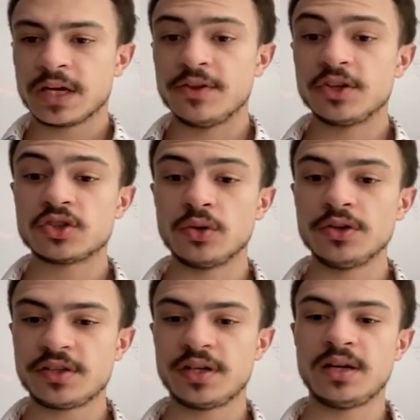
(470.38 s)
The sore
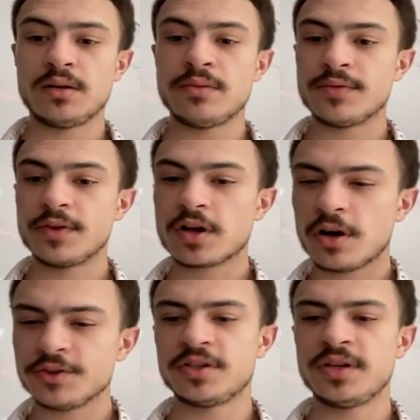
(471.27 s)
skin, the
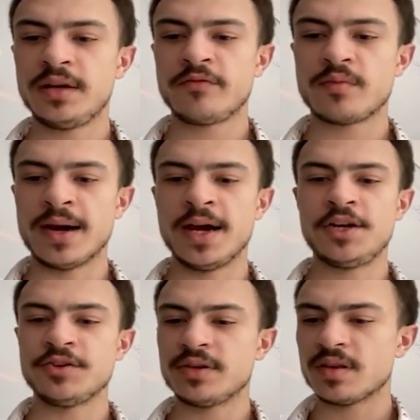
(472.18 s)
constant
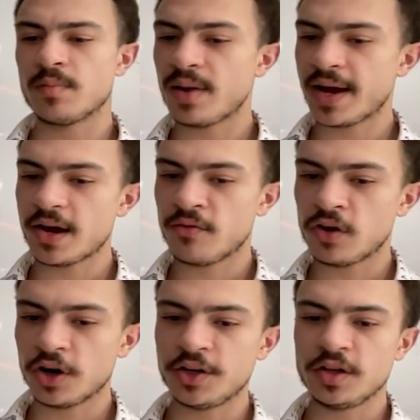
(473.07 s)
inflammation, and the pain of
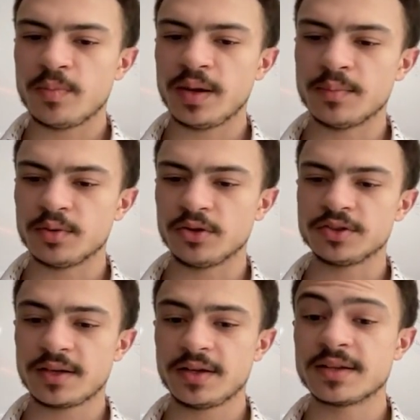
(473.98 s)
hiding your pimples
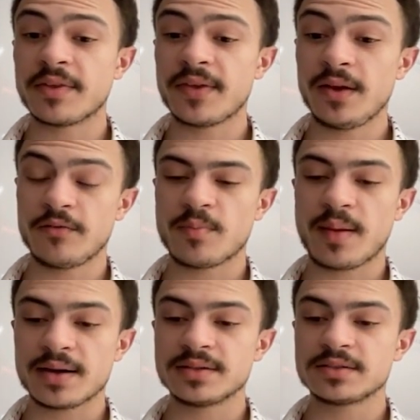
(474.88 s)
is a thing of the
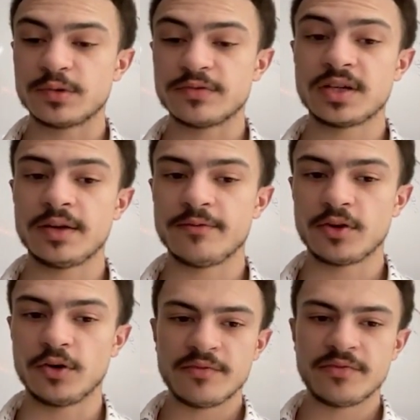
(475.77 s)
past with skin
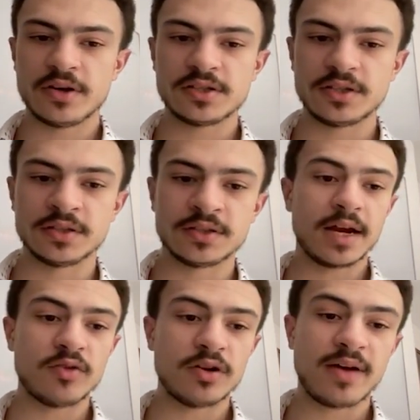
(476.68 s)
flow, versus
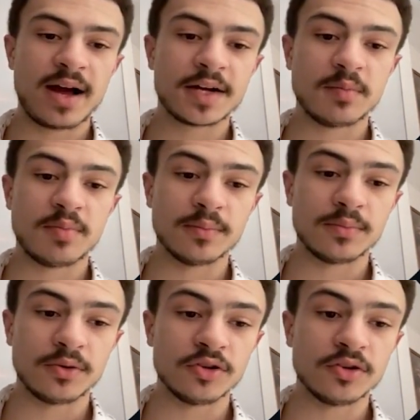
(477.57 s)
get rid of acne
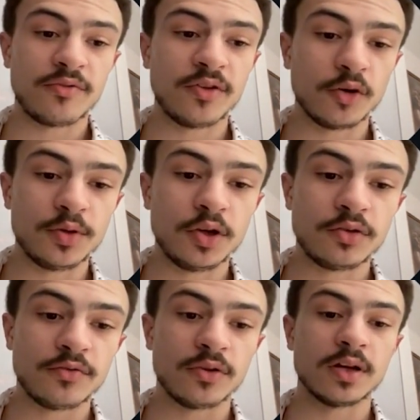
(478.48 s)
pimples, feel
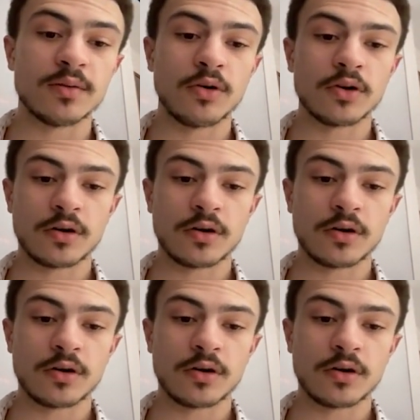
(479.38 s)
beautiful and more